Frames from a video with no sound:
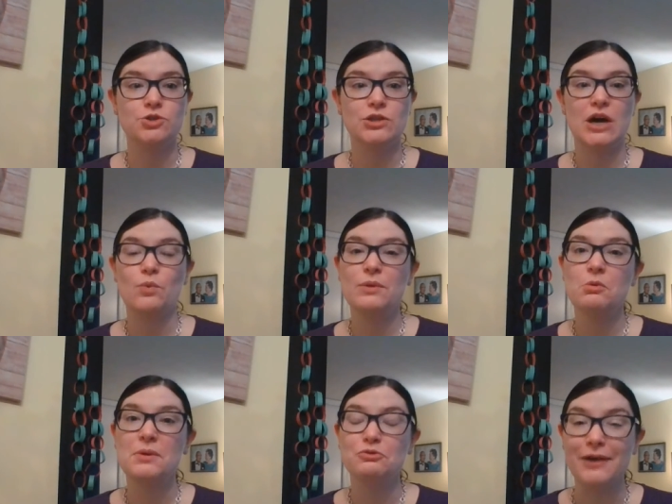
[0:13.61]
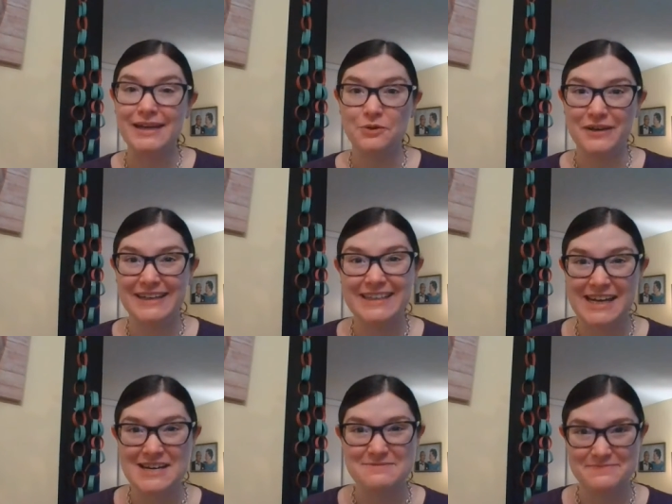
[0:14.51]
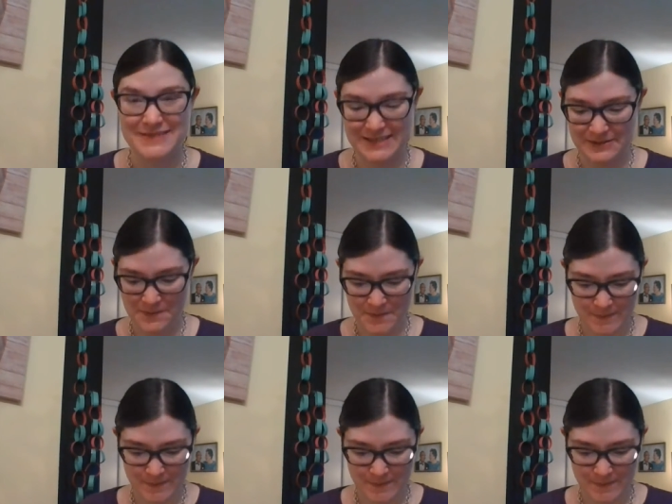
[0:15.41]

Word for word: so that we will be ready when he comes.